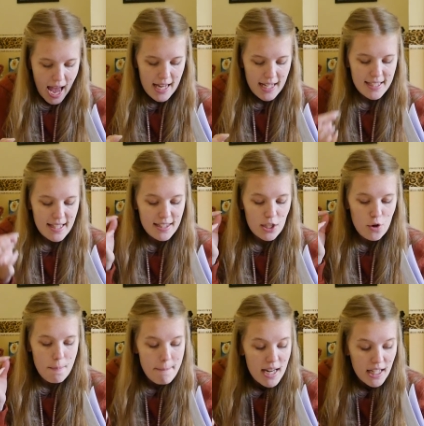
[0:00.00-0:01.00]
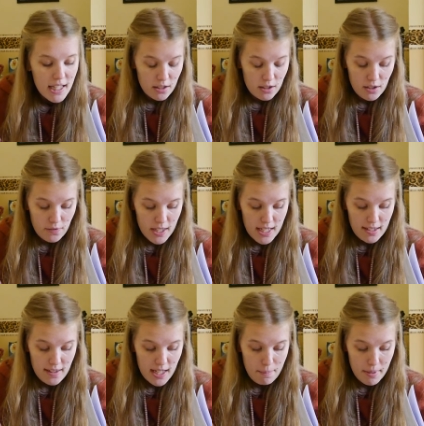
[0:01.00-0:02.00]
And he says there are millions of these
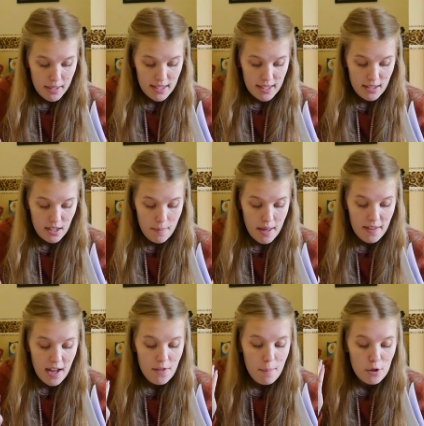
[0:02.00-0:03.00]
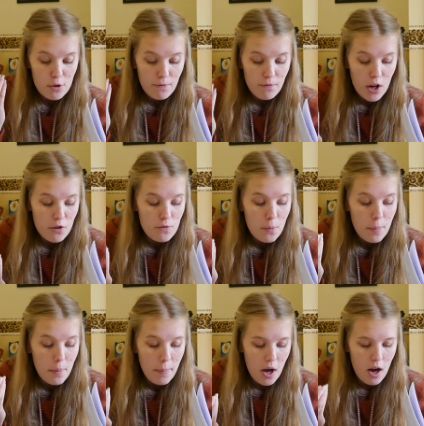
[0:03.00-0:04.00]
in the limbic system, and they are the most
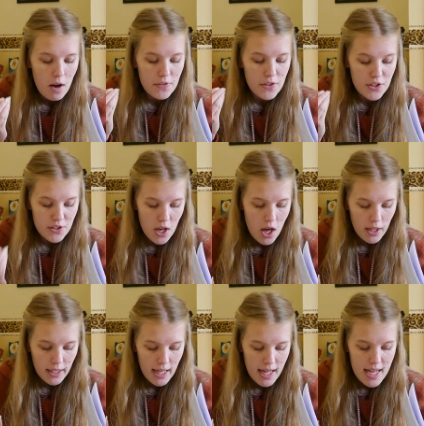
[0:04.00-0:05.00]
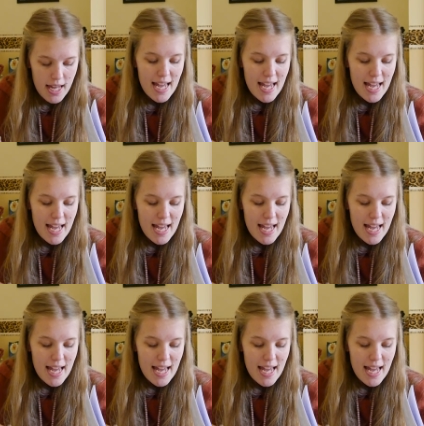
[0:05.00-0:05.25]
vulnerable part of the circuit.